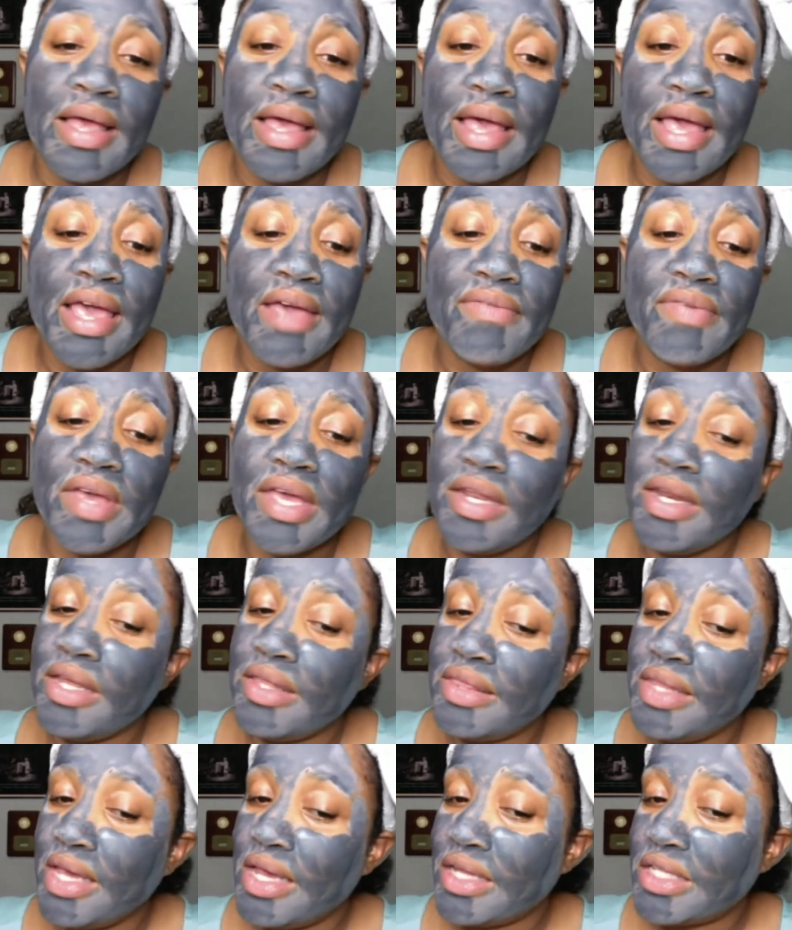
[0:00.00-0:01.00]
If
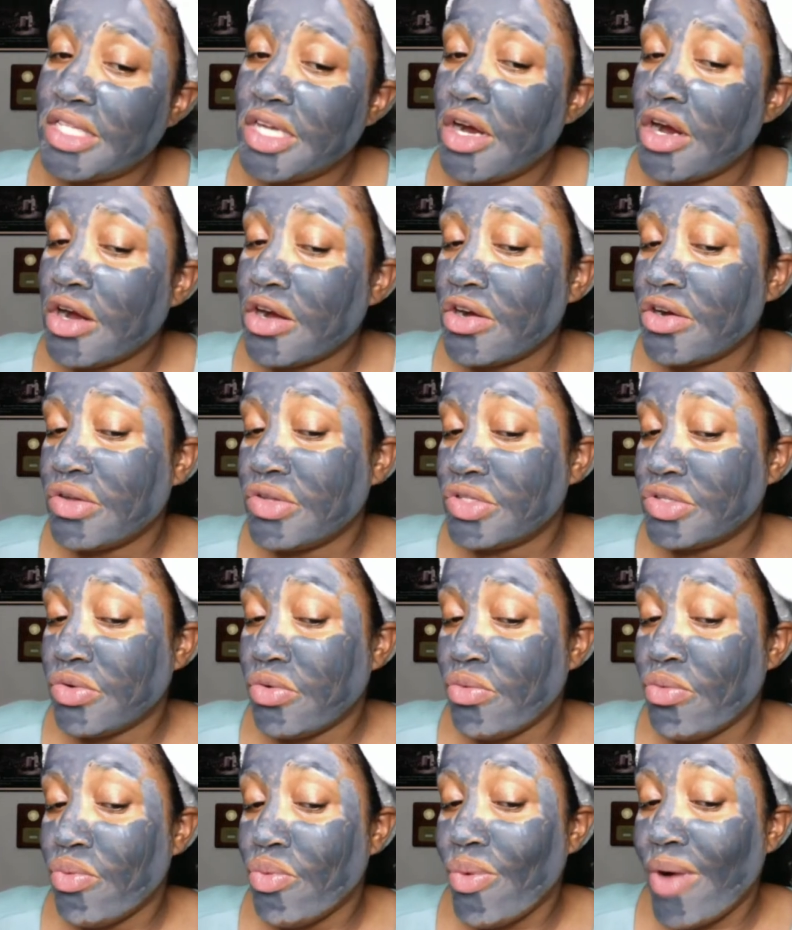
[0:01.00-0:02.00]
anything turns
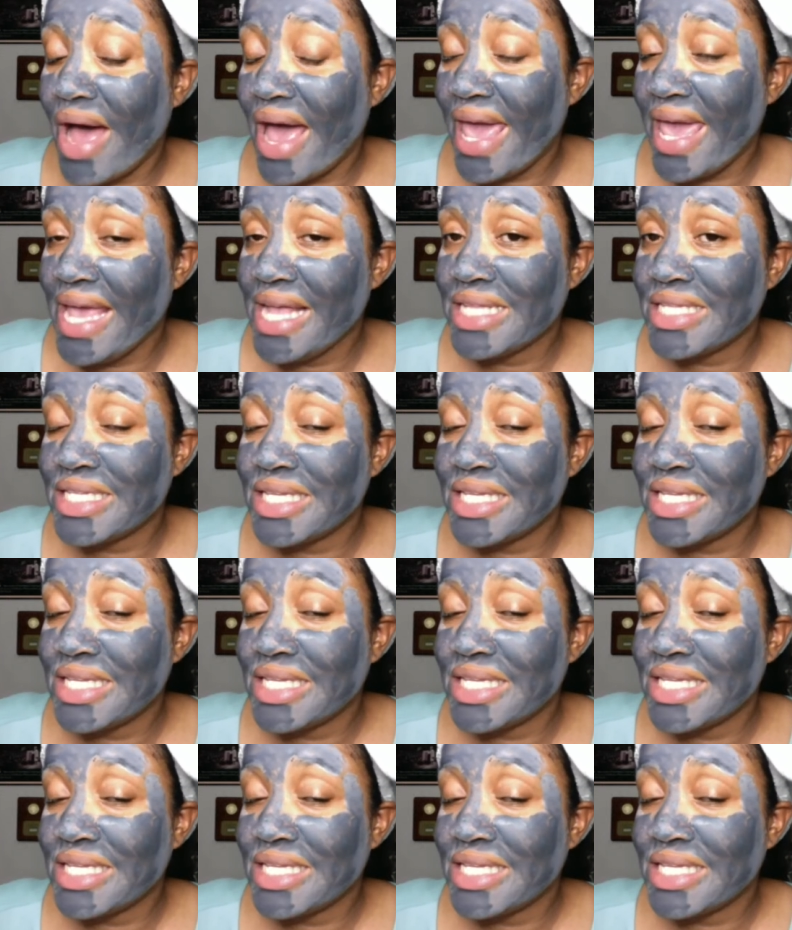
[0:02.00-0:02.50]
white,